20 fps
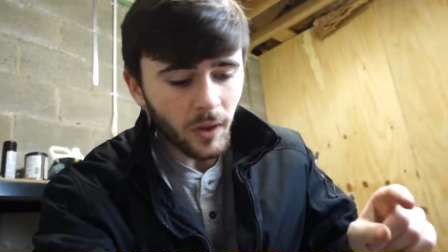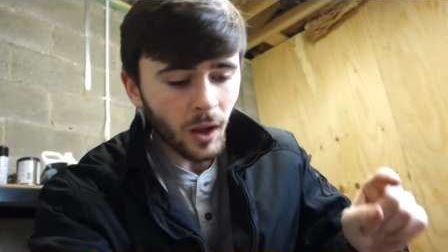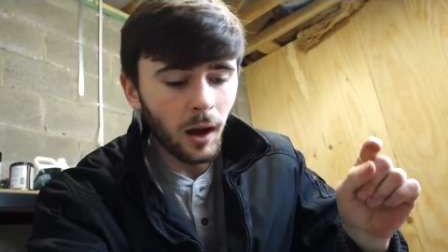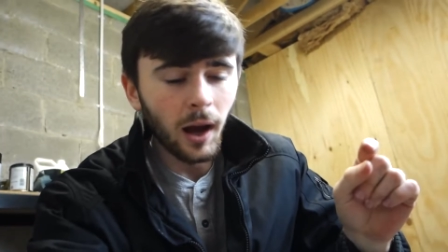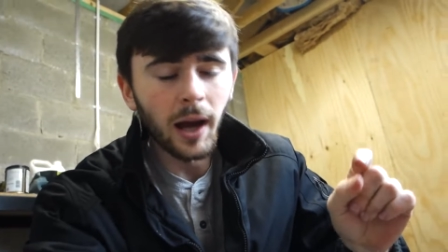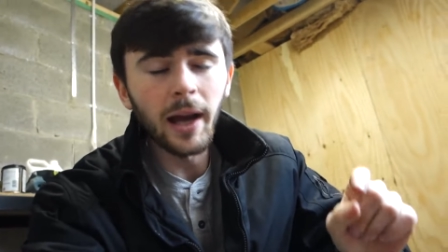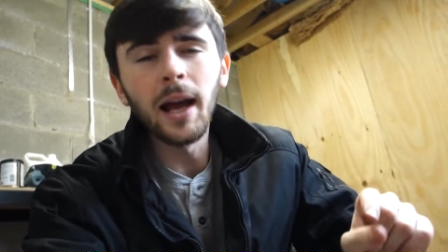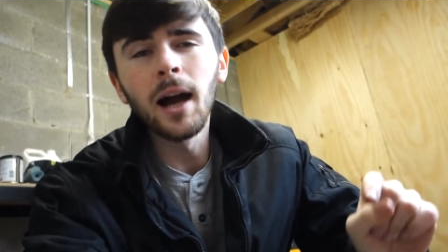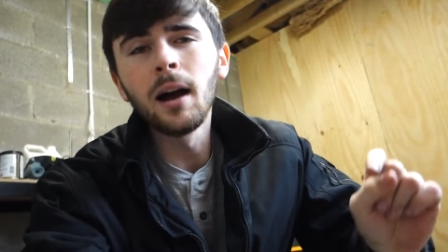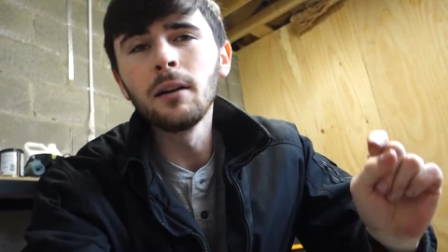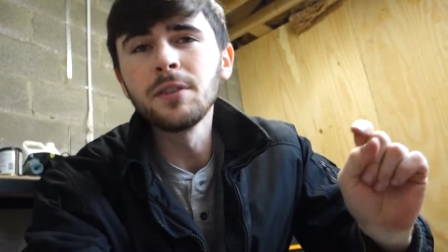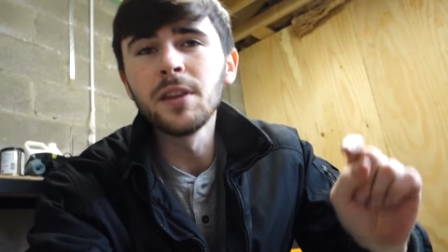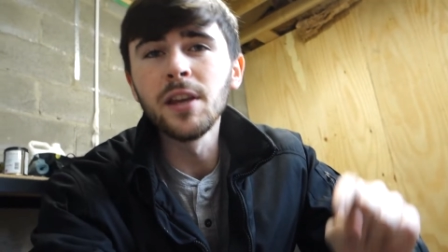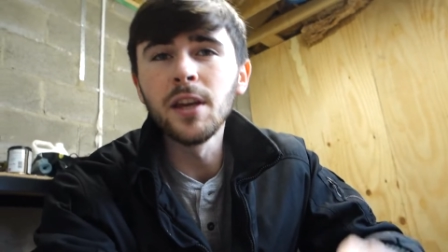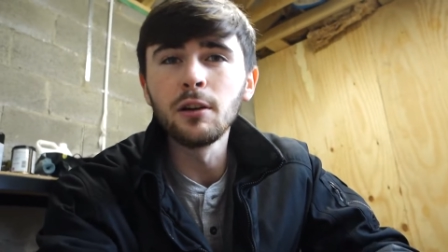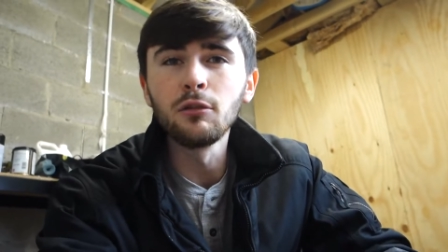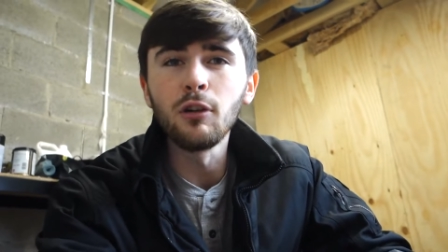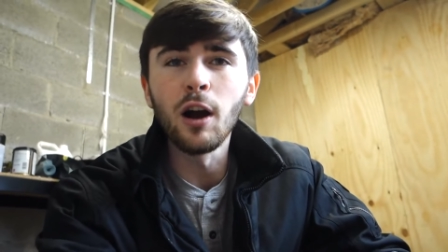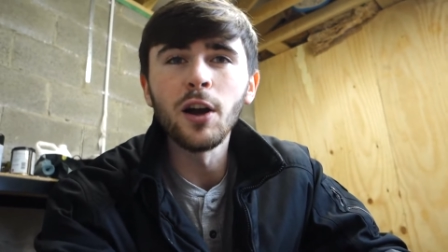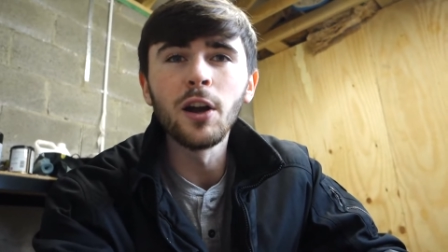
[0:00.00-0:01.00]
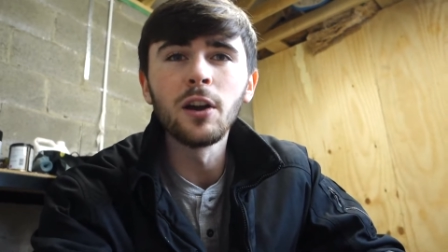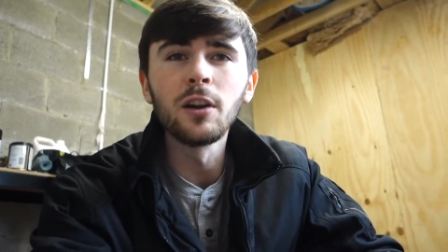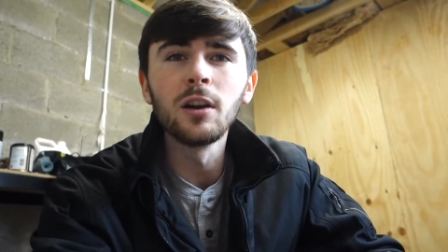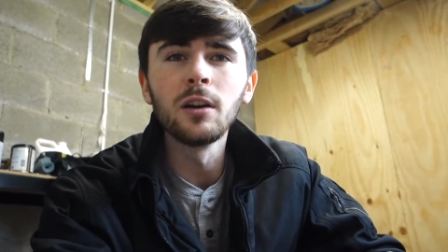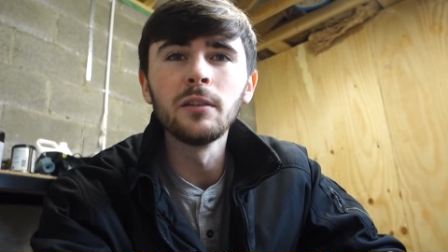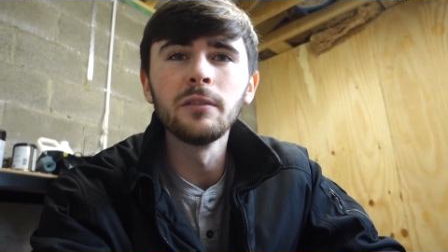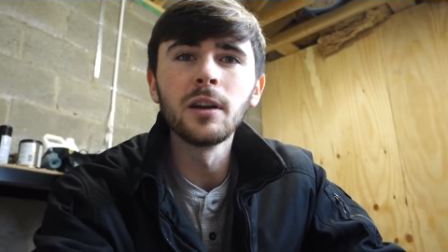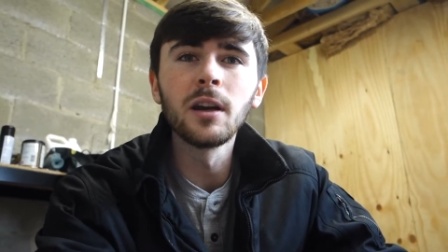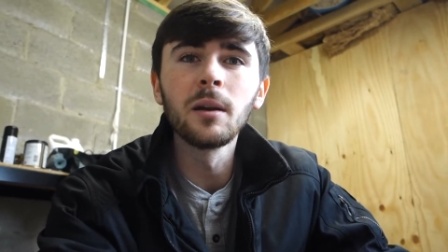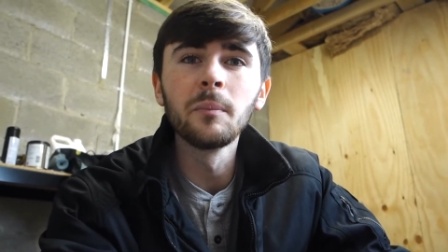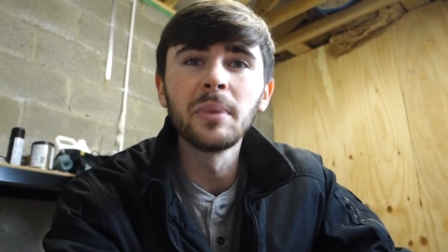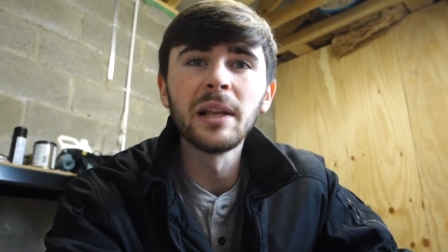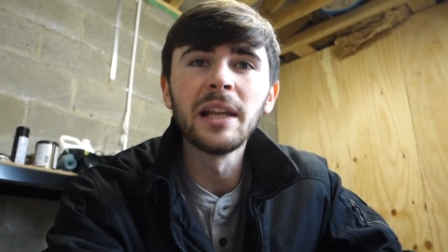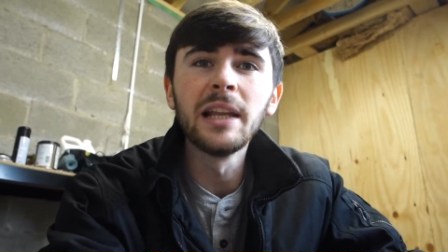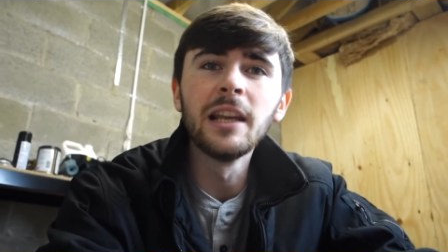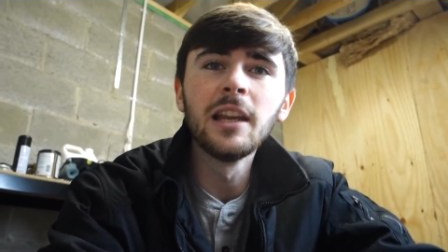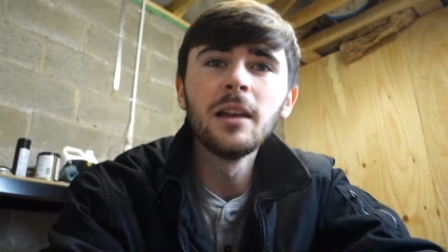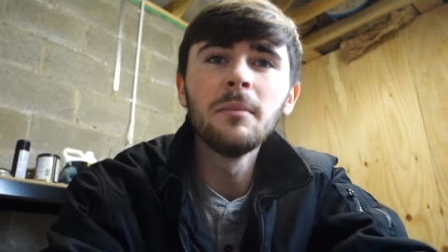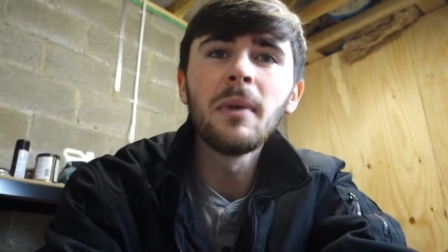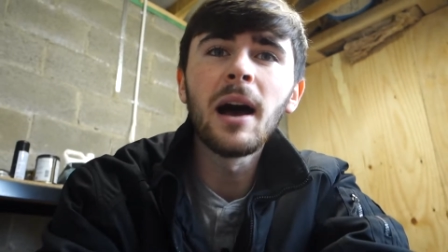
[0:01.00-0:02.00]
I have the rocker cover
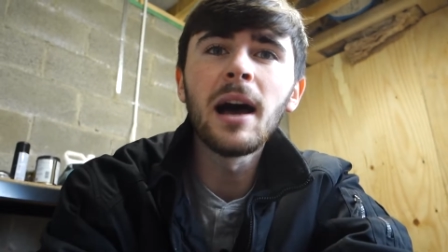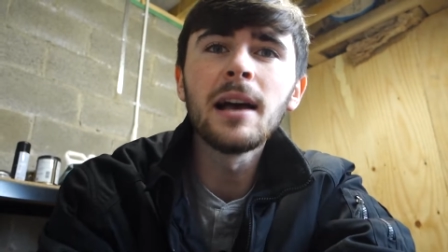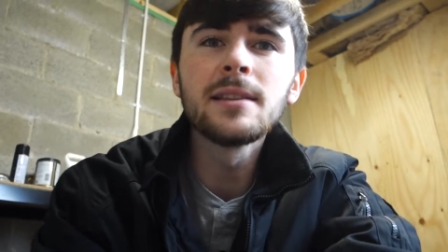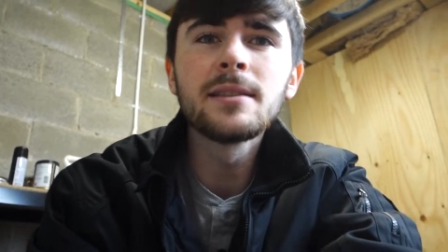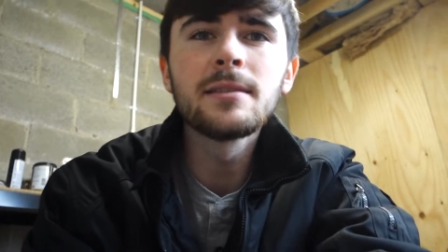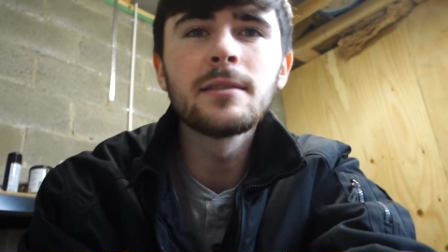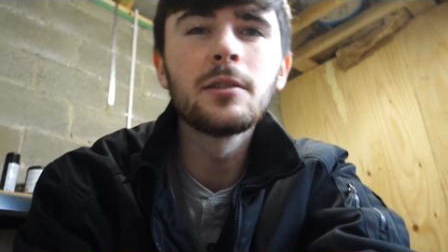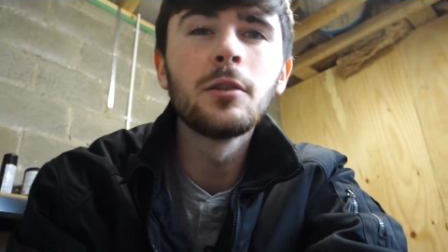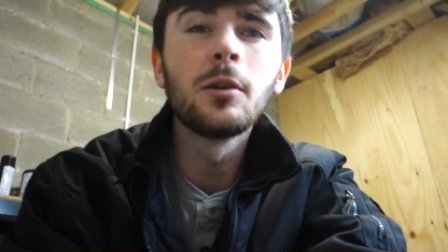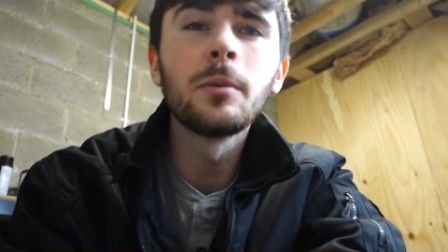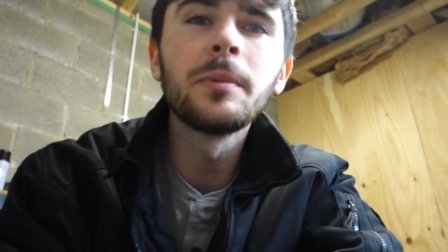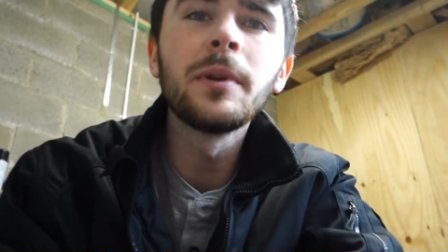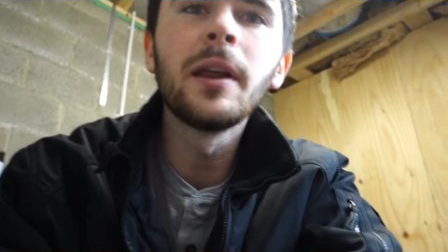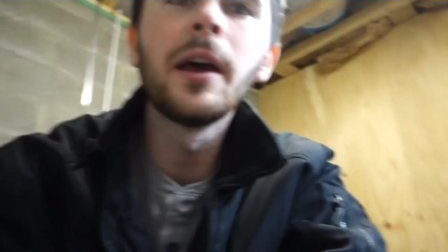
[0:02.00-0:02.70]
completely masked up